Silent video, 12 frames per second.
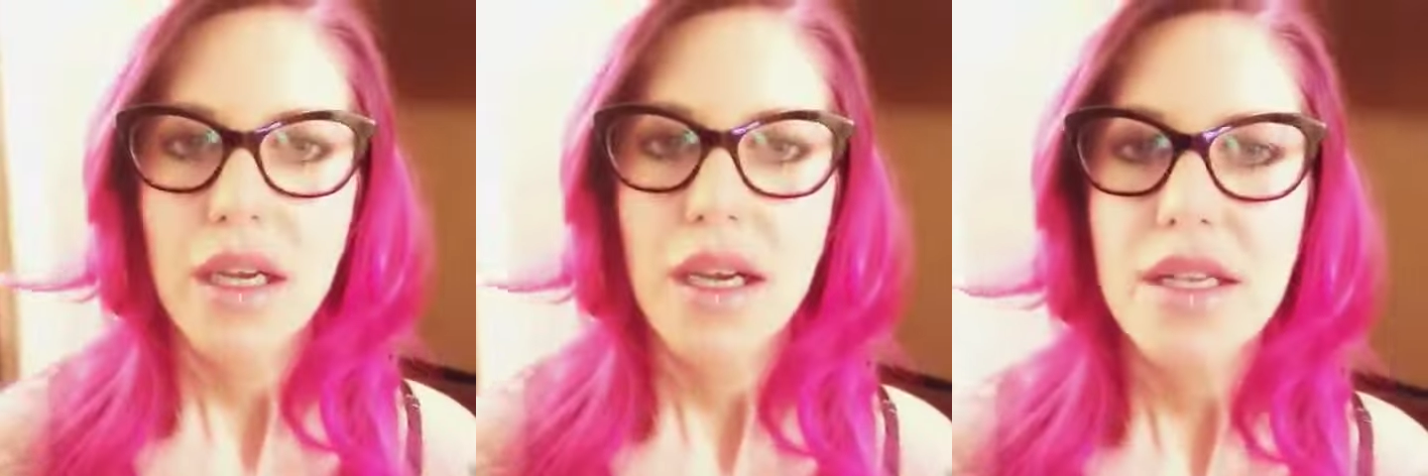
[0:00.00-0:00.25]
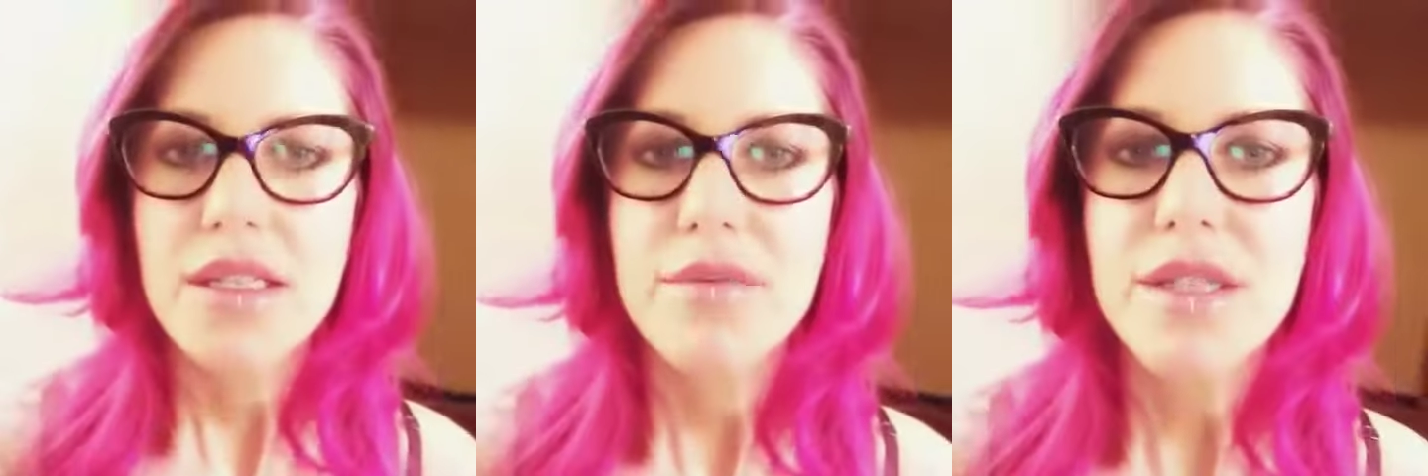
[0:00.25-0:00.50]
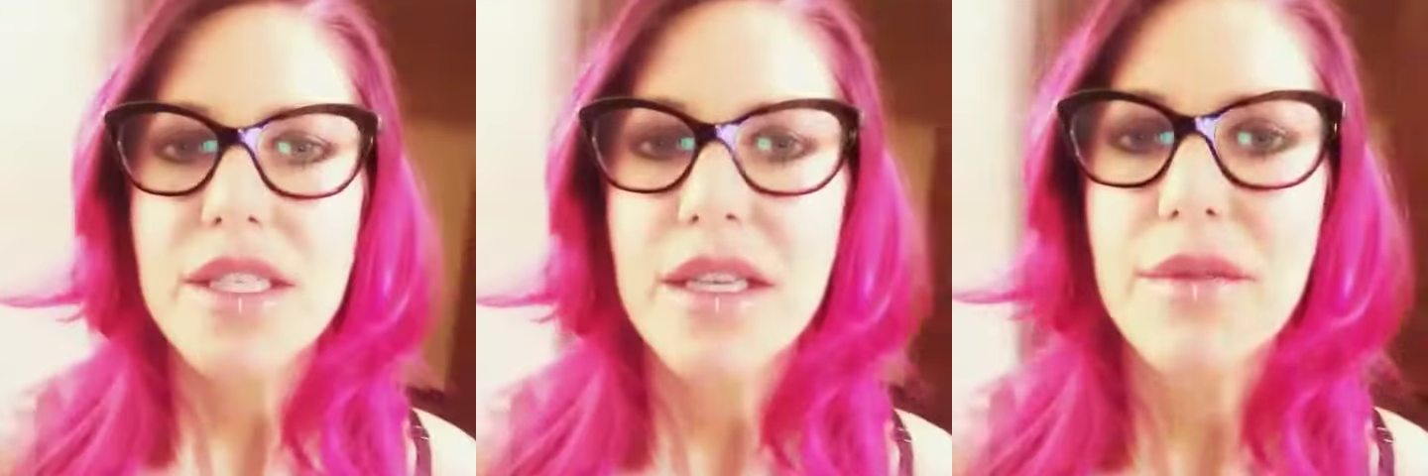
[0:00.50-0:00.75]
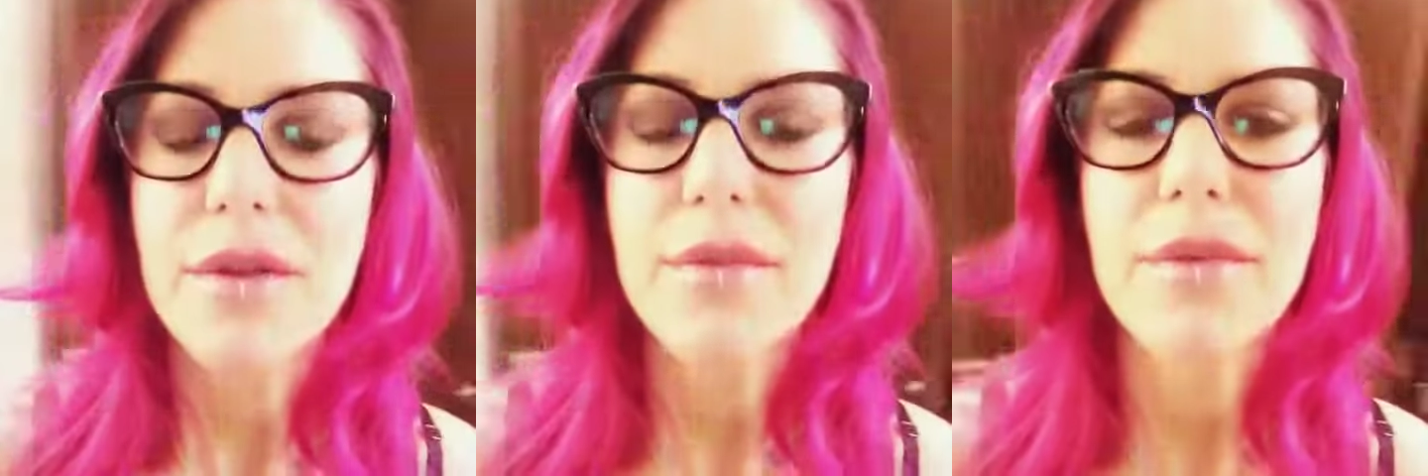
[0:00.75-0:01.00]
I got some
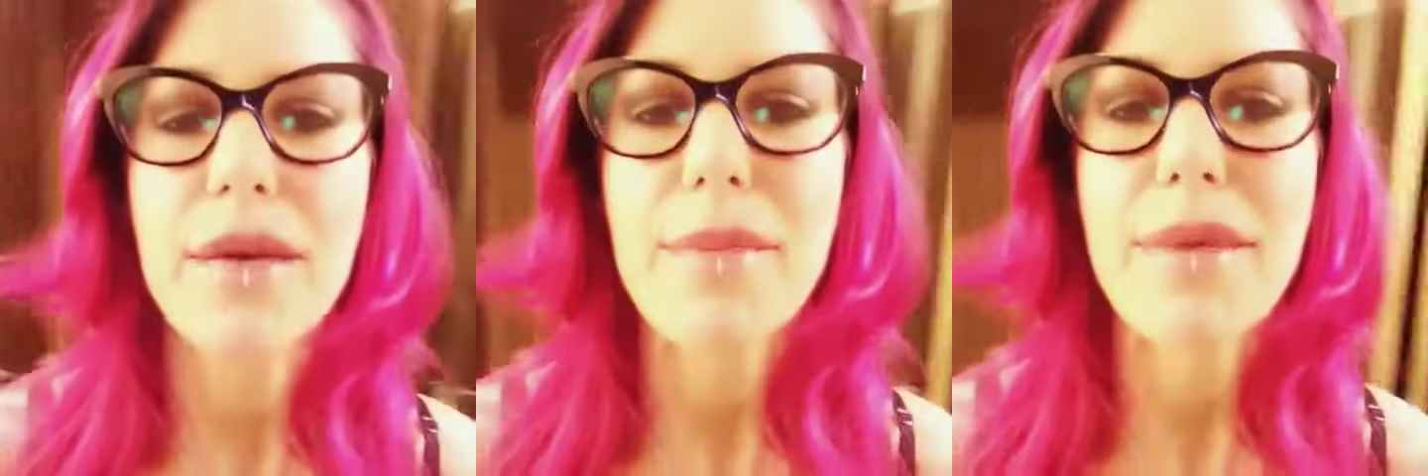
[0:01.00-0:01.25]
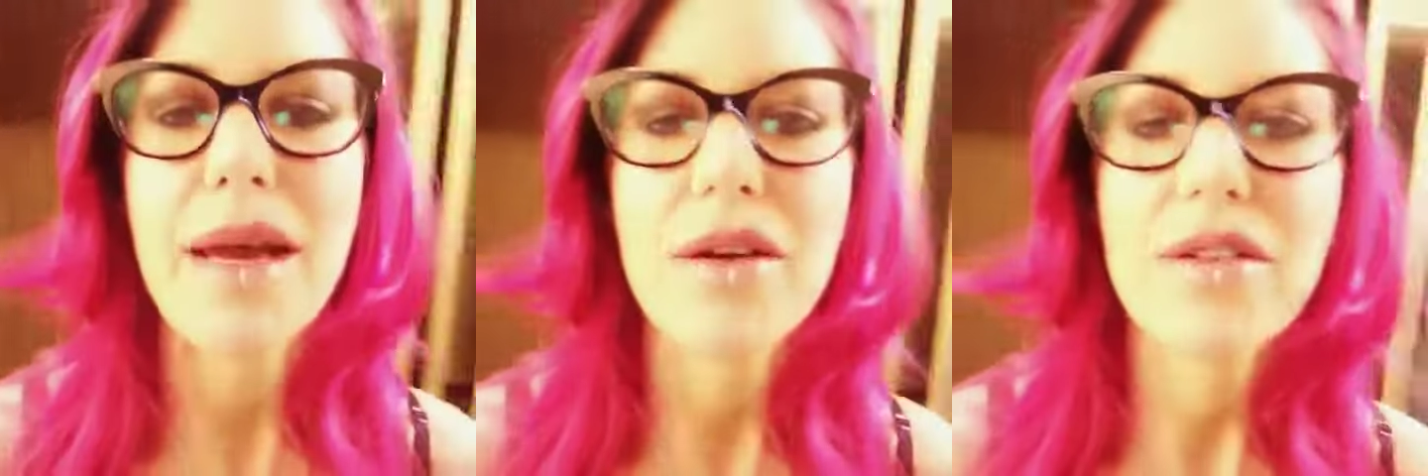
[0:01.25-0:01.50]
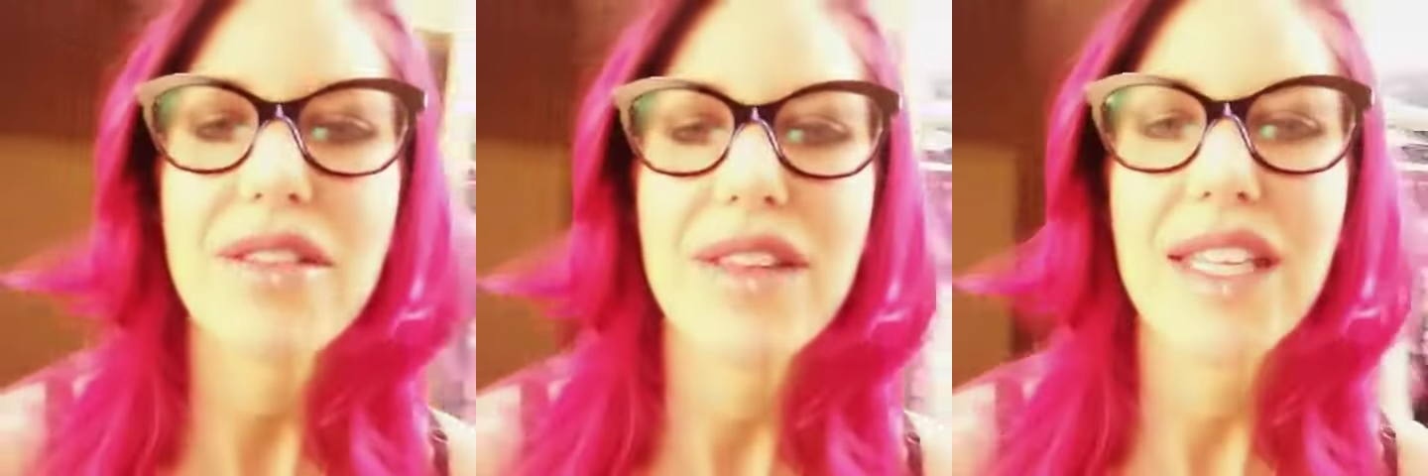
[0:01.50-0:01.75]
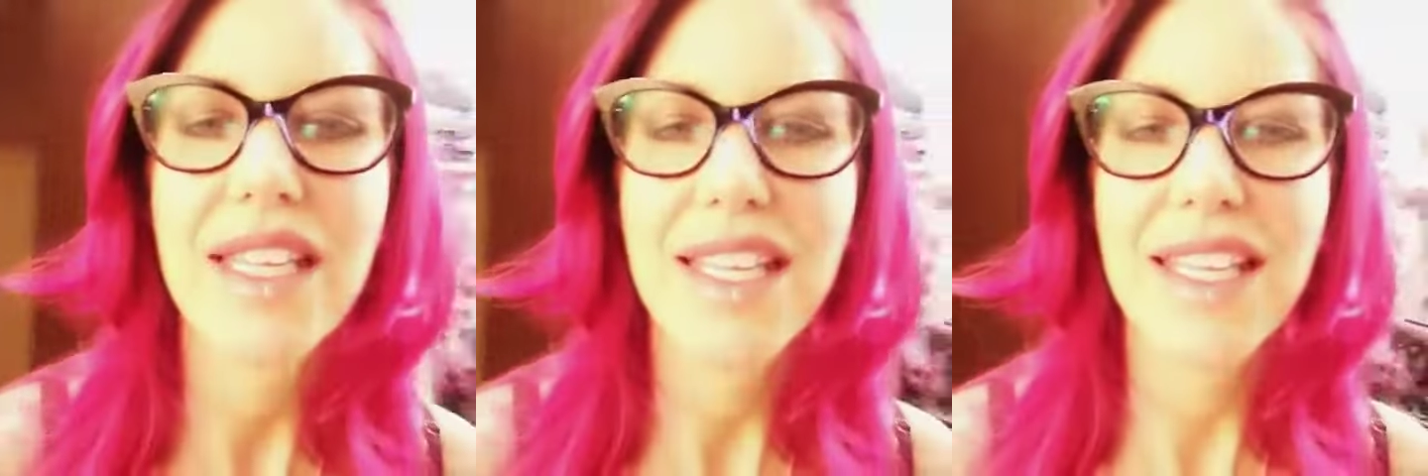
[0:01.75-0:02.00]
cinnamon in my
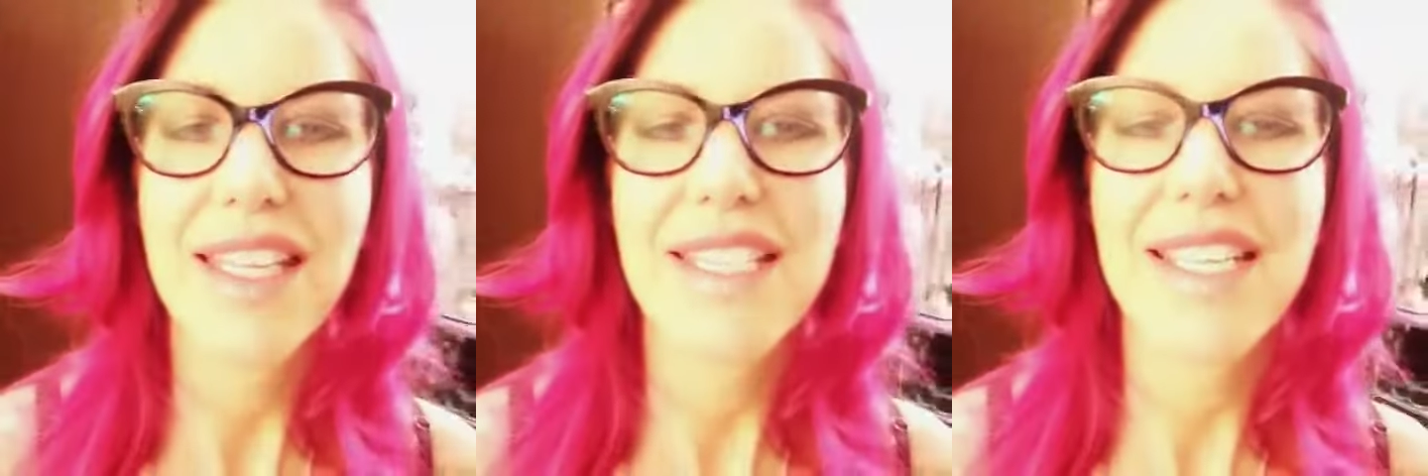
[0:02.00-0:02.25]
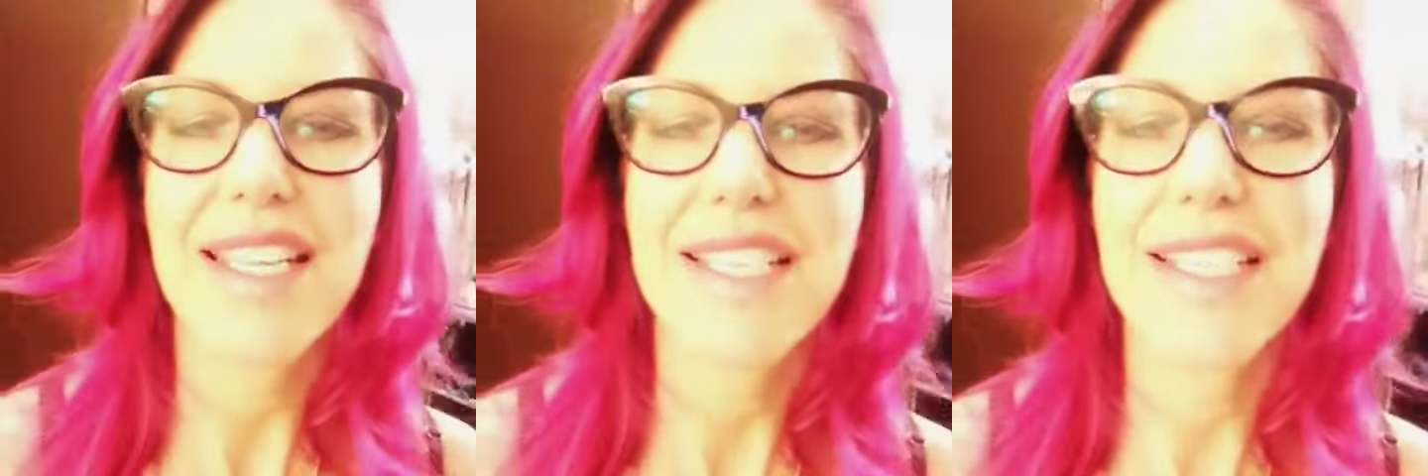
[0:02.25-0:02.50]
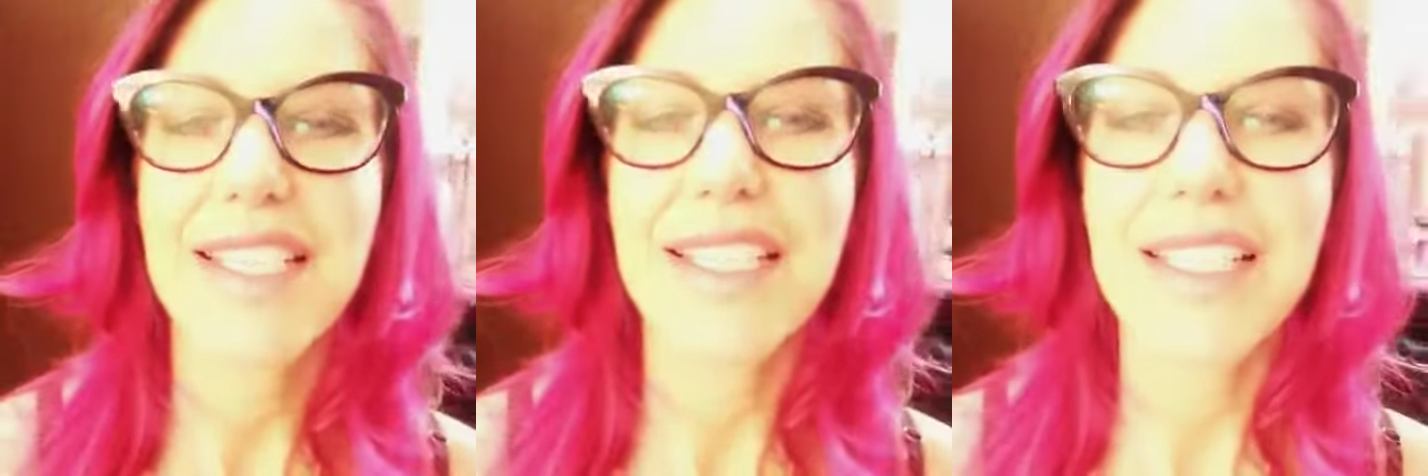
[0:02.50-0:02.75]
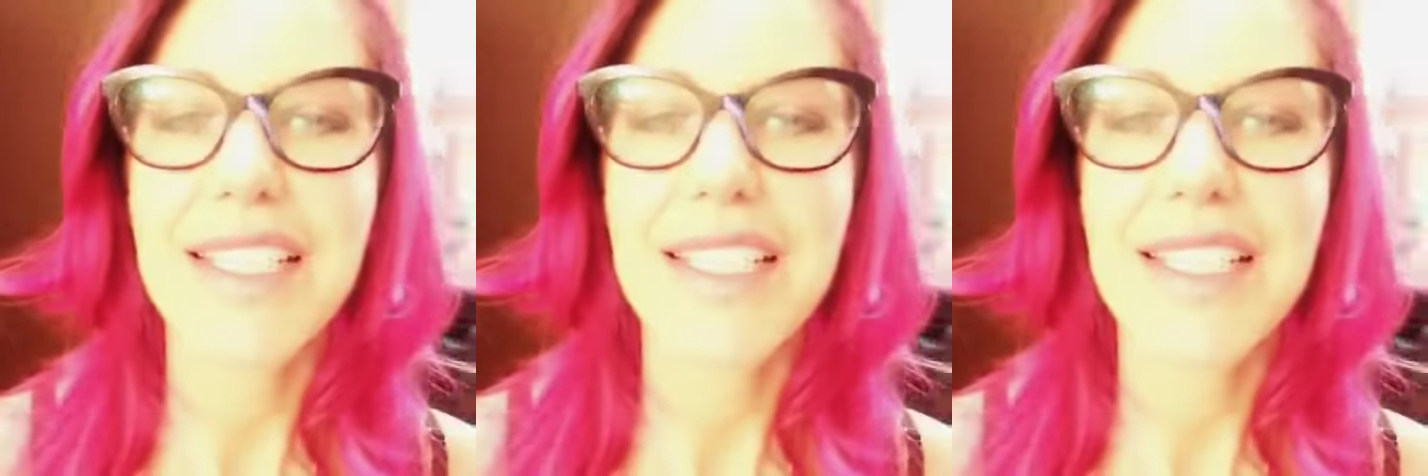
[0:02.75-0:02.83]
mouth. And it tastes